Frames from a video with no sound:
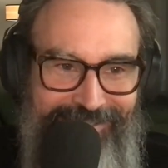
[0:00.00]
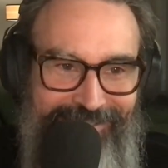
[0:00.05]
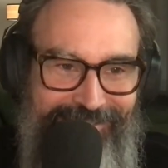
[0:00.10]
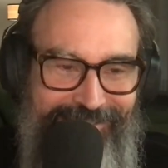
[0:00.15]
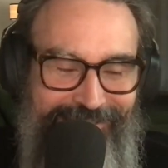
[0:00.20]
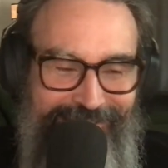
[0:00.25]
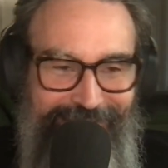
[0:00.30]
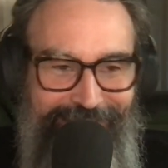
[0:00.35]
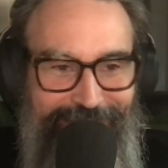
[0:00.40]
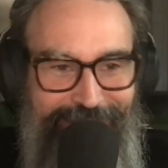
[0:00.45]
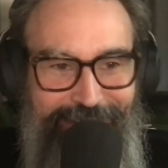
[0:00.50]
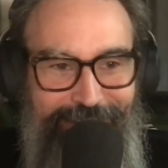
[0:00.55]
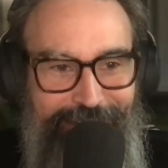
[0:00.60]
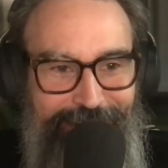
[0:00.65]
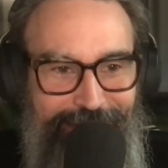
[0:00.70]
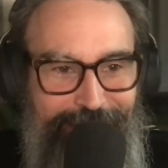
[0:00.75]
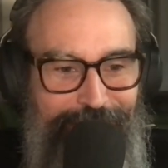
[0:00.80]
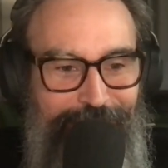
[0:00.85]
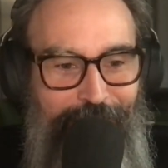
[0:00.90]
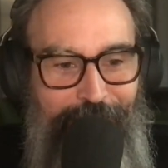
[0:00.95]
So
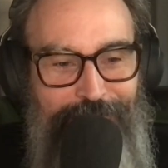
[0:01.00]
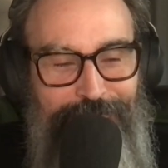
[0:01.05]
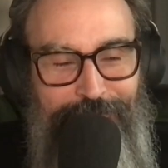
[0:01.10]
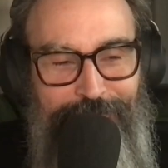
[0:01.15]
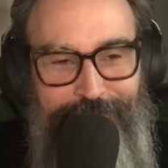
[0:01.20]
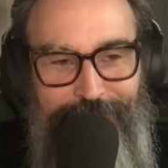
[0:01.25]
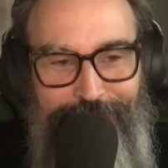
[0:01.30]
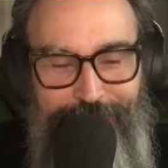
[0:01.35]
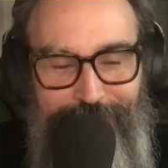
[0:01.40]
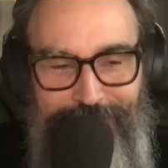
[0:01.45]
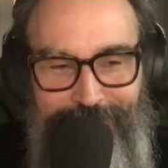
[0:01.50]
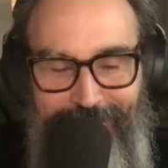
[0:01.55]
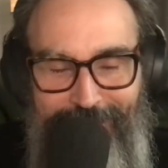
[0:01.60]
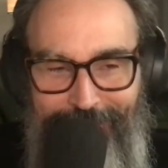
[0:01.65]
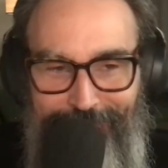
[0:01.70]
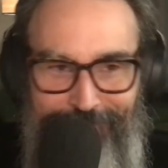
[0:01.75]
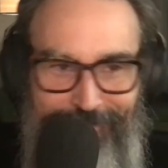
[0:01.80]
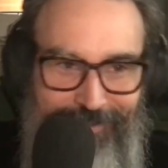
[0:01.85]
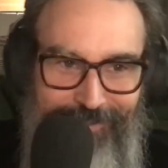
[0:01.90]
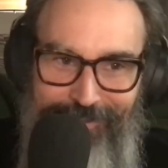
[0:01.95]
hundreds of years
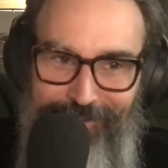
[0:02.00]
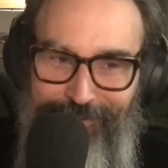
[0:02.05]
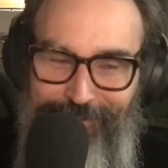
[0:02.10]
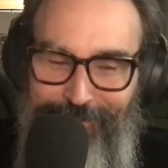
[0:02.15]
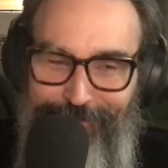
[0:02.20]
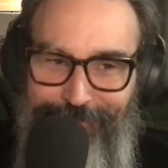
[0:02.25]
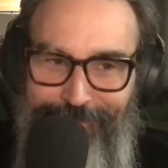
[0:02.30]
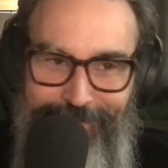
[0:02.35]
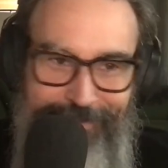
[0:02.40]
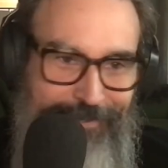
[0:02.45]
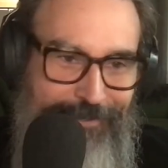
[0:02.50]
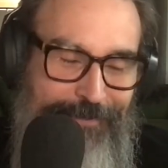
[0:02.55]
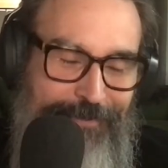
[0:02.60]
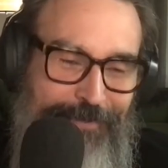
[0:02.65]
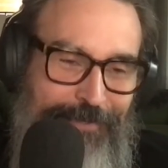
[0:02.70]
after the event.